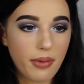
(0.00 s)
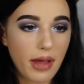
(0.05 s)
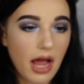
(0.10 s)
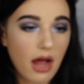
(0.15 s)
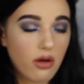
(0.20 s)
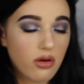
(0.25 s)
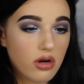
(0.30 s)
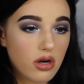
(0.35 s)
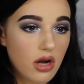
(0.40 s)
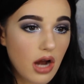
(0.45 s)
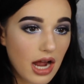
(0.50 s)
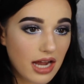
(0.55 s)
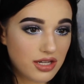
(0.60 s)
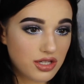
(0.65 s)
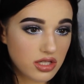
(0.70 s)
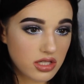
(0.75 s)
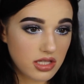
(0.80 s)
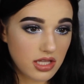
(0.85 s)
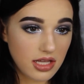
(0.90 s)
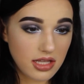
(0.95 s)
Powder. I
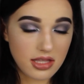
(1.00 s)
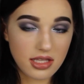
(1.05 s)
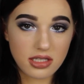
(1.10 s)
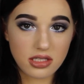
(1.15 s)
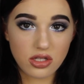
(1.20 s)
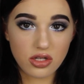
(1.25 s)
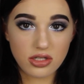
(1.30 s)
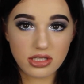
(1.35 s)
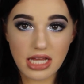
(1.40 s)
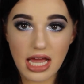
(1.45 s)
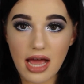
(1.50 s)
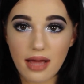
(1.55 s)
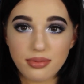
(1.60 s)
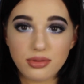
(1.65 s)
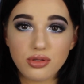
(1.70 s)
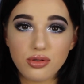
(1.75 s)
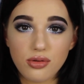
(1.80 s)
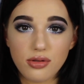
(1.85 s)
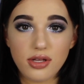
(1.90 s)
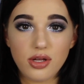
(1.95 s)
just think this looks
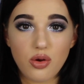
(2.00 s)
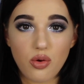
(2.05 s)
absolutely